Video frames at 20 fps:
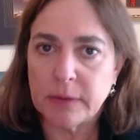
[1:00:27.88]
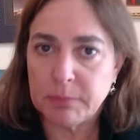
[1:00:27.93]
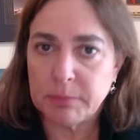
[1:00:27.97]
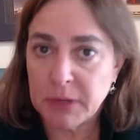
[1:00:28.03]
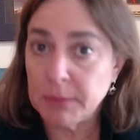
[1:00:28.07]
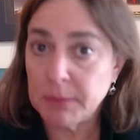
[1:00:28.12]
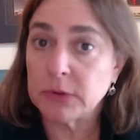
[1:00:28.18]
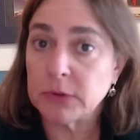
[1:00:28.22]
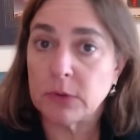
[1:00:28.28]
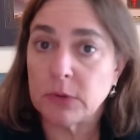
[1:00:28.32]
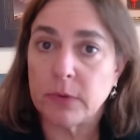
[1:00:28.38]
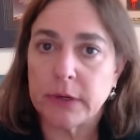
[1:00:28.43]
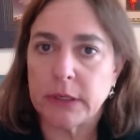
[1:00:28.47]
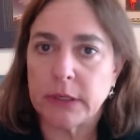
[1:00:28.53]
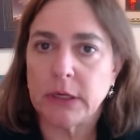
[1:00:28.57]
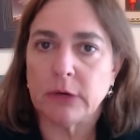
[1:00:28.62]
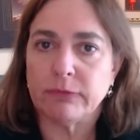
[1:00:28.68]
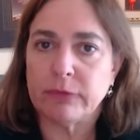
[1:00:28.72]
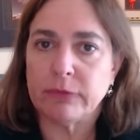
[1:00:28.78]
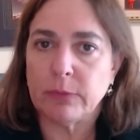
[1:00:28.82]
that people don't want
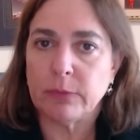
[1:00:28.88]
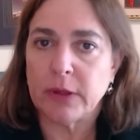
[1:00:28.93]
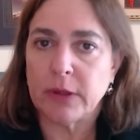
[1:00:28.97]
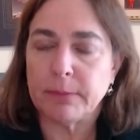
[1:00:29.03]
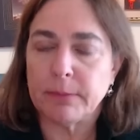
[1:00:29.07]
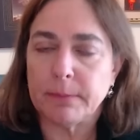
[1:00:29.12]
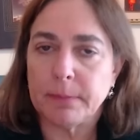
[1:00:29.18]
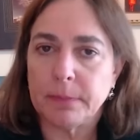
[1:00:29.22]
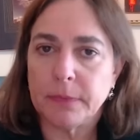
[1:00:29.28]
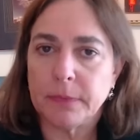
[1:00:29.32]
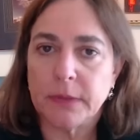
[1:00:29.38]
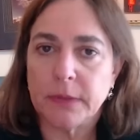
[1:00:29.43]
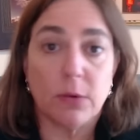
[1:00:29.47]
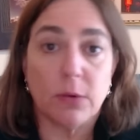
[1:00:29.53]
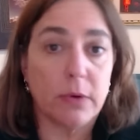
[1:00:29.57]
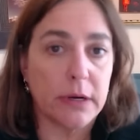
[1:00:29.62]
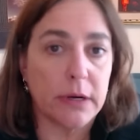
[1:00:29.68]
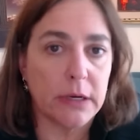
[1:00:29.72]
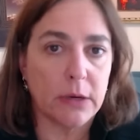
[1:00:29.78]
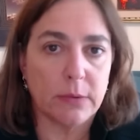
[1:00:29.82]
to hear from them. They
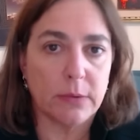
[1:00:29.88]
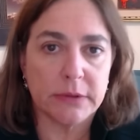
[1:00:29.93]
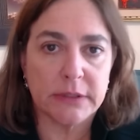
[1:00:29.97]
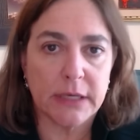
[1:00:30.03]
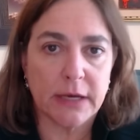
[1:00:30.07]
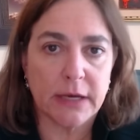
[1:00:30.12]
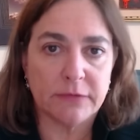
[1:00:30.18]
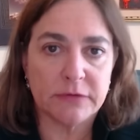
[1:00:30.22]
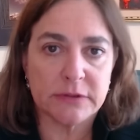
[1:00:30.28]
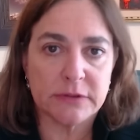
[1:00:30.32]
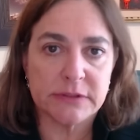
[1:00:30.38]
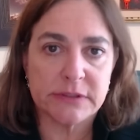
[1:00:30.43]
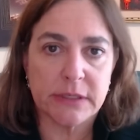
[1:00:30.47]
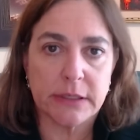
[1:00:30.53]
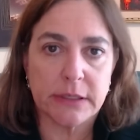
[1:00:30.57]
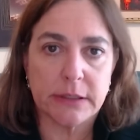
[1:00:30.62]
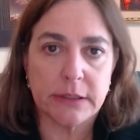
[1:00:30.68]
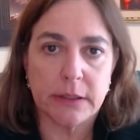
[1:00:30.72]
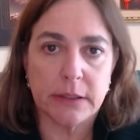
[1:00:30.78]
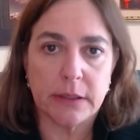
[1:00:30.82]
want to hear what they have to
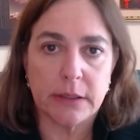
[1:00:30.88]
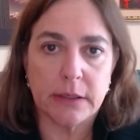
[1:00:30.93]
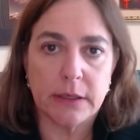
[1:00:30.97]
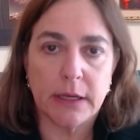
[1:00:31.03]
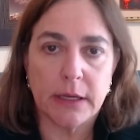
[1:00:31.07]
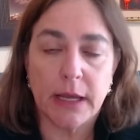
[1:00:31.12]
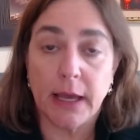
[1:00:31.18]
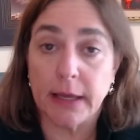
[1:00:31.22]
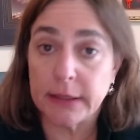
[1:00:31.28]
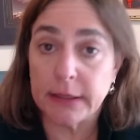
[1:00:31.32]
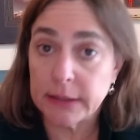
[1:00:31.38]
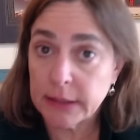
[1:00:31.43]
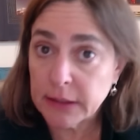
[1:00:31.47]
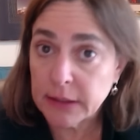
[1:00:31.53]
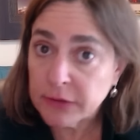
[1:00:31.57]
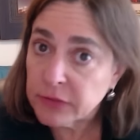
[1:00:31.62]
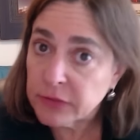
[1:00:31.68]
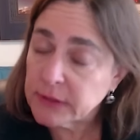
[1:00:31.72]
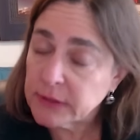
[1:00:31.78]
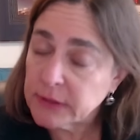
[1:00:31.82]
say. And
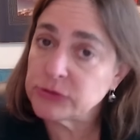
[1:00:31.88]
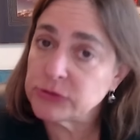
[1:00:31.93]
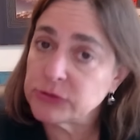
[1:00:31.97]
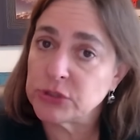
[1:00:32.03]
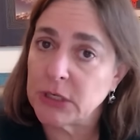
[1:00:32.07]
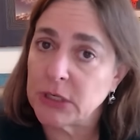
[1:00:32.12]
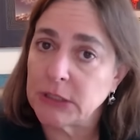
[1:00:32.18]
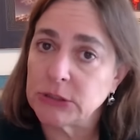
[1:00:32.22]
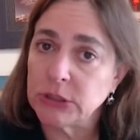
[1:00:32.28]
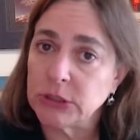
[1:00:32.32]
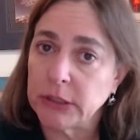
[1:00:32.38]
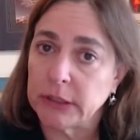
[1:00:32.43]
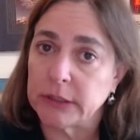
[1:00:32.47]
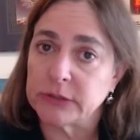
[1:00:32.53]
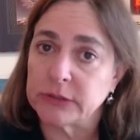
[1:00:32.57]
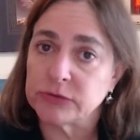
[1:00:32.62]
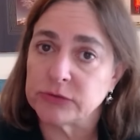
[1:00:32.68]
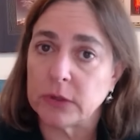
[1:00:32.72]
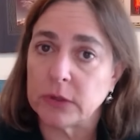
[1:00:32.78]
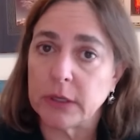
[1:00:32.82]
things are changing in
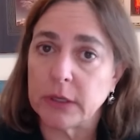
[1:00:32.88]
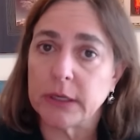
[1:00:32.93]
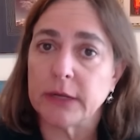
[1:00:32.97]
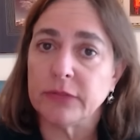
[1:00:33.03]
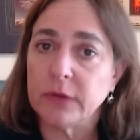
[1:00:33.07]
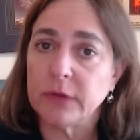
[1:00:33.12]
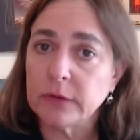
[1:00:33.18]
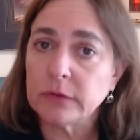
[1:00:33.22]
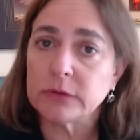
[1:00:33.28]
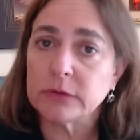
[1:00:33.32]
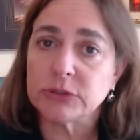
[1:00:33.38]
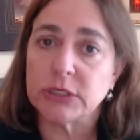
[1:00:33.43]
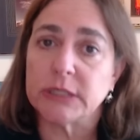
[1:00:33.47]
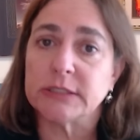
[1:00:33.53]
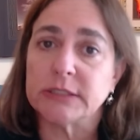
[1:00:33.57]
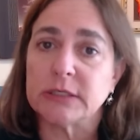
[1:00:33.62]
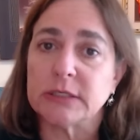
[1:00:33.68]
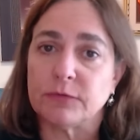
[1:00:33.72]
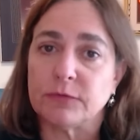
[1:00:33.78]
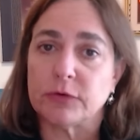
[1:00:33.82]
Israel, and I think they're
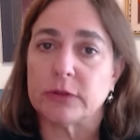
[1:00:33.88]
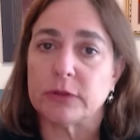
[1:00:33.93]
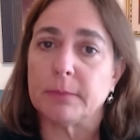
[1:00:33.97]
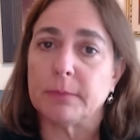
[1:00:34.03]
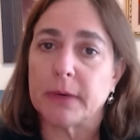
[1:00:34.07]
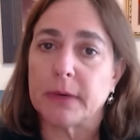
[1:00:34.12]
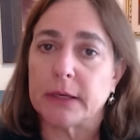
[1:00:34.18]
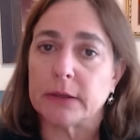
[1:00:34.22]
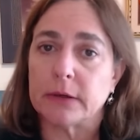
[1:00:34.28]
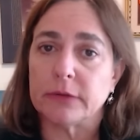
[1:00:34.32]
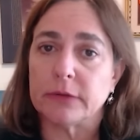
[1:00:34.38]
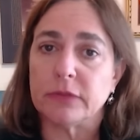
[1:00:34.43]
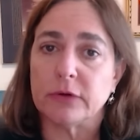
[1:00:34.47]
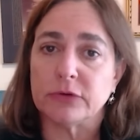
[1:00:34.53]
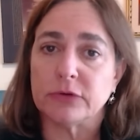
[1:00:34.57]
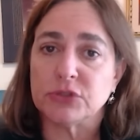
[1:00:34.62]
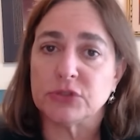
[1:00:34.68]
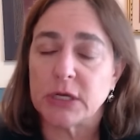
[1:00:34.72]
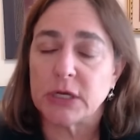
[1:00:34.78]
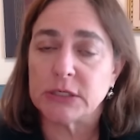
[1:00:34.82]
changing for the better.
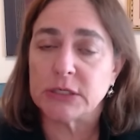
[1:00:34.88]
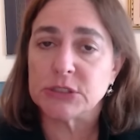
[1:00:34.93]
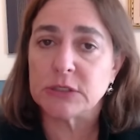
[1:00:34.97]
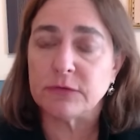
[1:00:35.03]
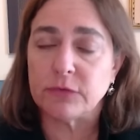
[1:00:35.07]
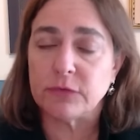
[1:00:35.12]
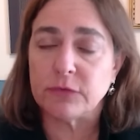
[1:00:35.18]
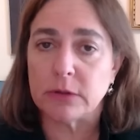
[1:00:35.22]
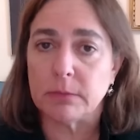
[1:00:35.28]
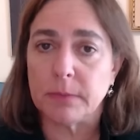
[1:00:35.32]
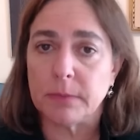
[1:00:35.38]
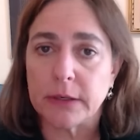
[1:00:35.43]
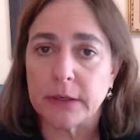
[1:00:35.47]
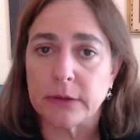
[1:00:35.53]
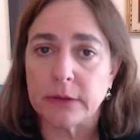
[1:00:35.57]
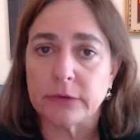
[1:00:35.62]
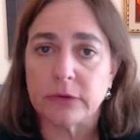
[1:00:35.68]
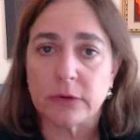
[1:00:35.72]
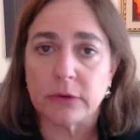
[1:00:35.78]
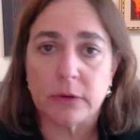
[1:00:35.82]
They're changing for the
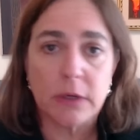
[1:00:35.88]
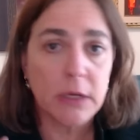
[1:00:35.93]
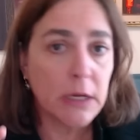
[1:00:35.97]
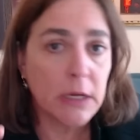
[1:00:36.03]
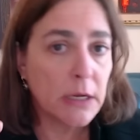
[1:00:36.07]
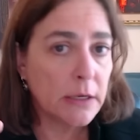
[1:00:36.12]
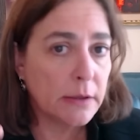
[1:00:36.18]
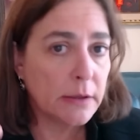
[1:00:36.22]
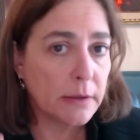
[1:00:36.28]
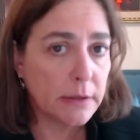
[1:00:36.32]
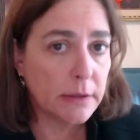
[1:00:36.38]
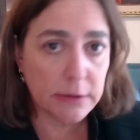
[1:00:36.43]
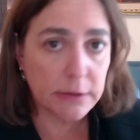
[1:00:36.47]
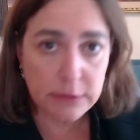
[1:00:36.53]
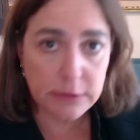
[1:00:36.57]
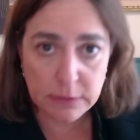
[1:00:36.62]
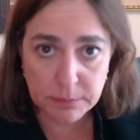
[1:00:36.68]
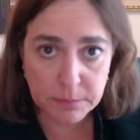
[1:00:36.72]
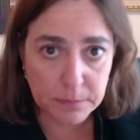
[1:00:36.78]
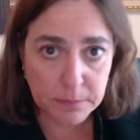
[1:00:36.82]
better.
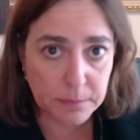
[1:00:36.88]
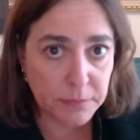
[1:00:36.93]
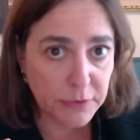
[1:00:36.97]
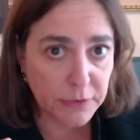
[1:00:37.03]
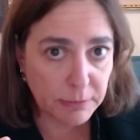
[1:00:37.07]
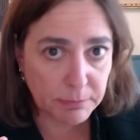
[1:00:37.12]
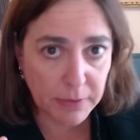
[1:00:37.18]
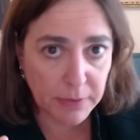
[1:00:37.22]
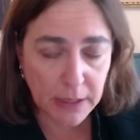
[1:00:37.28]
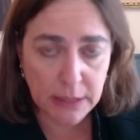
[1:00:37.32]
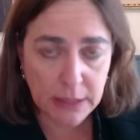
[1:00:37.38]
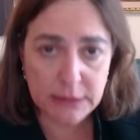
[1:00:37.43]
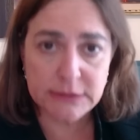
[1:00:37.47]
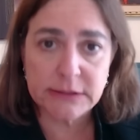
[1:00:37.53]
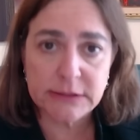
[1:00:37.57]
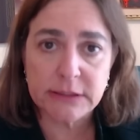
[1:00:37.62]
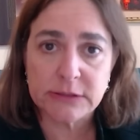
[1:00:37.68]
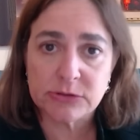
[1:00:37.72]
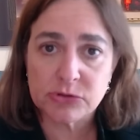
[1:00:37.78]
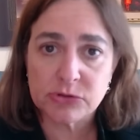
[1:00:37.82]
The
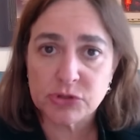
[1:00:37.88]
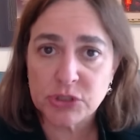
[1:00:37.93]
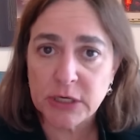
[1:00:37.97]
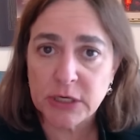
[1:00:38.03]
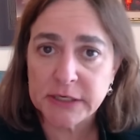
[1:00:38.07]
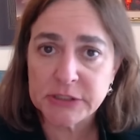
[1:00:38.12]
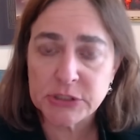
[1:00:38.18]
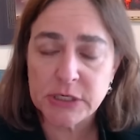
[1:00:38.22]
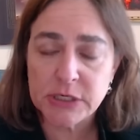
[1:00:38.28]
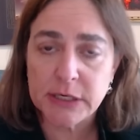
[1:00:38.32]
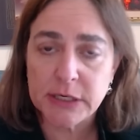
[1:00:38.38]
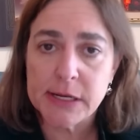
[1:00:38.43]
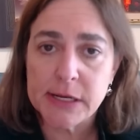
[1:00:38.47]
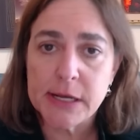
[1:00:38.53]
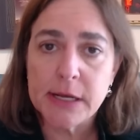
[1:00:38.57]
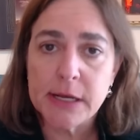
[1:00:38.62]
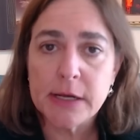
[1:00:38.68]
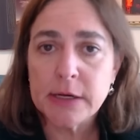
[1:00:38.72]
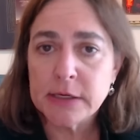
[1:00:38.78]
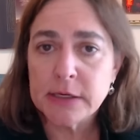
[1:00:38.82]
politics are changing.
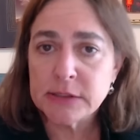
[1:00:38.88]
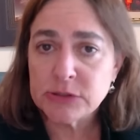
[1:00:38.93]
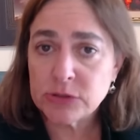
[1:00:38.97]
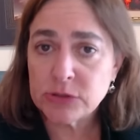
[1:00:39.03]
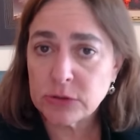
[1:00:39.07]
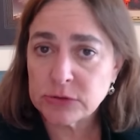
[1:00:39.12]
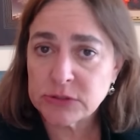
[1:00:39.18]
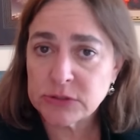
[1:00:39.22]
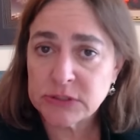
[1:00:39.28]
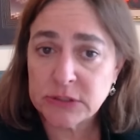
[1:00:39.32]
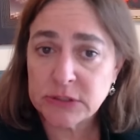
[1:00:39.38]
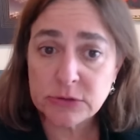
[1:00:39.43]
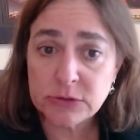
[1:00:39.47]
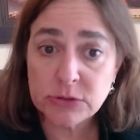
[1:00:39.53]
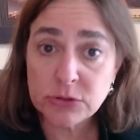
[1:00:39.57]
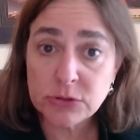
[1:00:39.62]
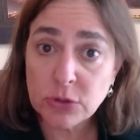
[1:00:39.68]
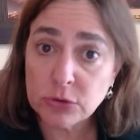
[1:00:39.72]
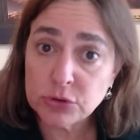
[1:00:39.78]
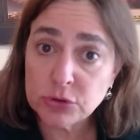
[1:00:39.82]
So
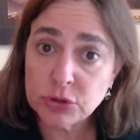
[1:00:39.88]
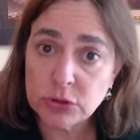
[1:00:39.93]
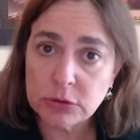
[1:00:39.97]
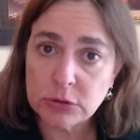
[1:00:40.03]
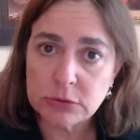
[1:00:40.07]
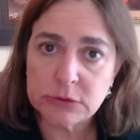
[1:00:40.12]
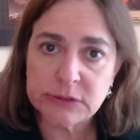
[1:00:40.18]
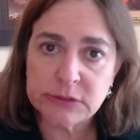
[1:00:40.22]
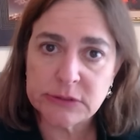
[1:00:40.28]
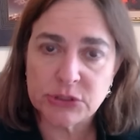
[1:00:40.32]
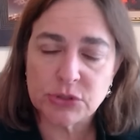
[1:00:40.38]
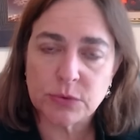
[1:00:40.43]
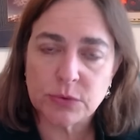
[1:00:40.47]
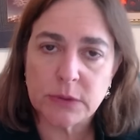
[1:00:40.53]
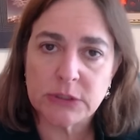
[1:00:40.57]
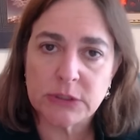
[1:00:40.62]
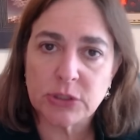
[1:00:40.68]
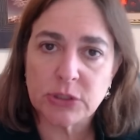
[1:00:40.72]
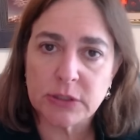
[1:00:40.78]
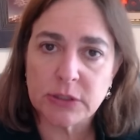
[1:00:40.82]
social
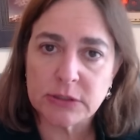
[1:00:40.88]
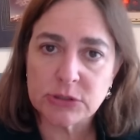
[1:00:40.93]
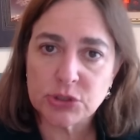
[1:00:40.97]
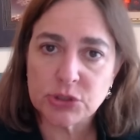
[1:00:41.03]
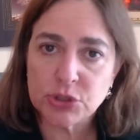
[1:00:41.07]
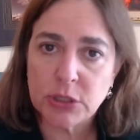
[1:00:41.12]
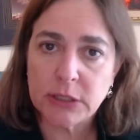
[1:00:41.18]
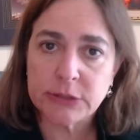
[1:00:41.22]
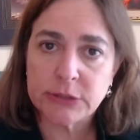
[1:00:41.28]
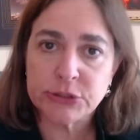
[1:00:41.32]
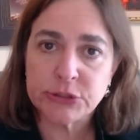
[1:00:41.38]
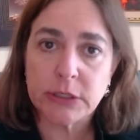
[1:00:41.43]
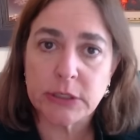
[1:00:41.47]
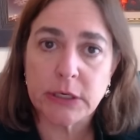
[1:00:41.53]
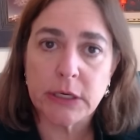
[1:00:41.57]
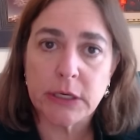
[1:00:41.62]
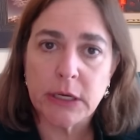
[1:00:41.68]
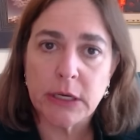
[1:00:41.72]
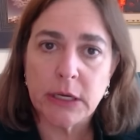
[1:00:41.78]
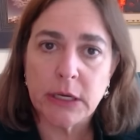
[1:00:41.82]
situation is
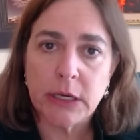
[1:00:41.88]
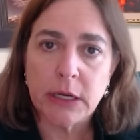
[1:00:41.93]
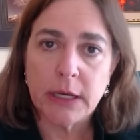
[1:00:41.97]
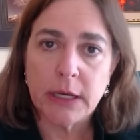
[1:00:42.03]
changing.